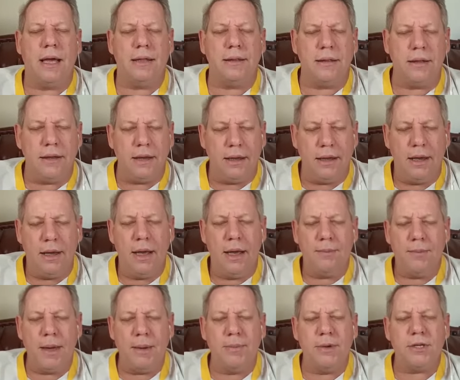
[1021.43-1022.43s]
and the
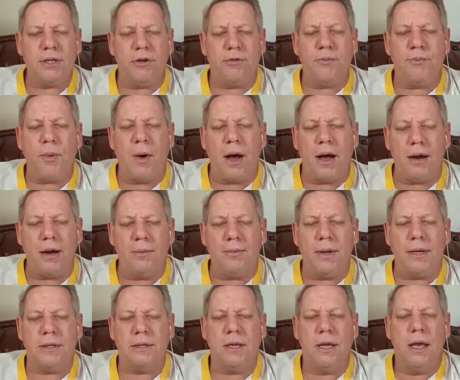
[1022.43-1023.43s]
members of
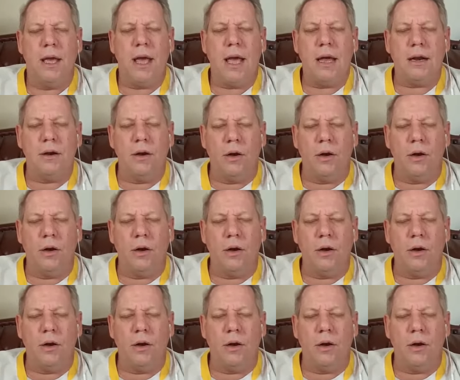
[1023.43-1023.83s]
parliament and